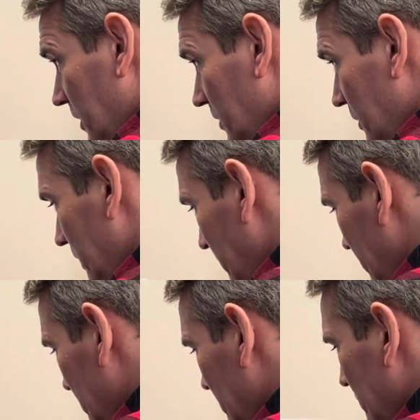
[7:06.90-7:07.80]
good, yes,
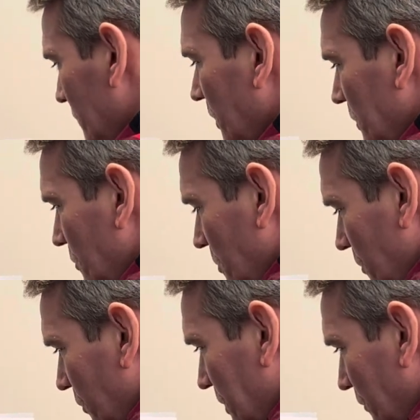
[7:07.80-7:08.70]
because the one you were
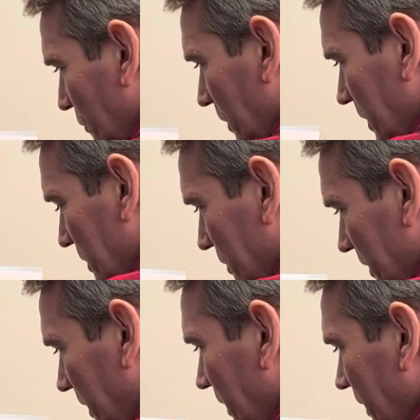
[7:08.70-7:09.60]
reaching for
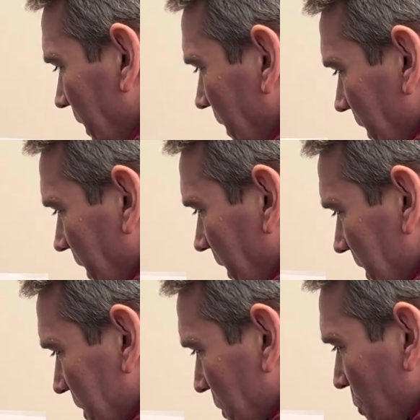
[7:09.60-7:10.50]
initially, yeah,
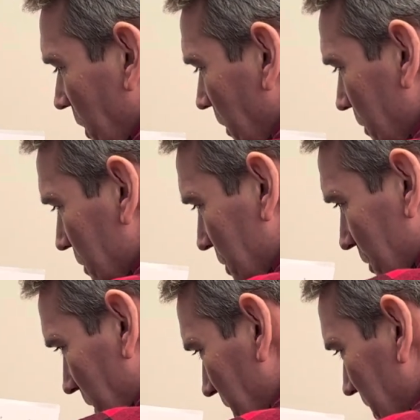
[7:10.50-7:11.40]
that's 2 arrows
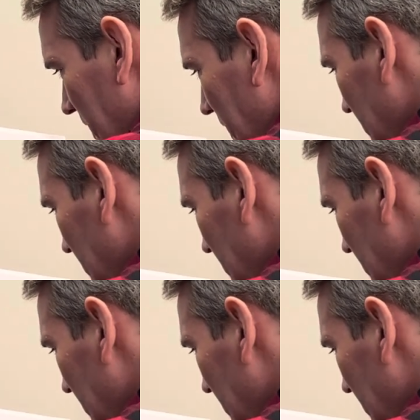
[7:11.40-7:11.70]
extending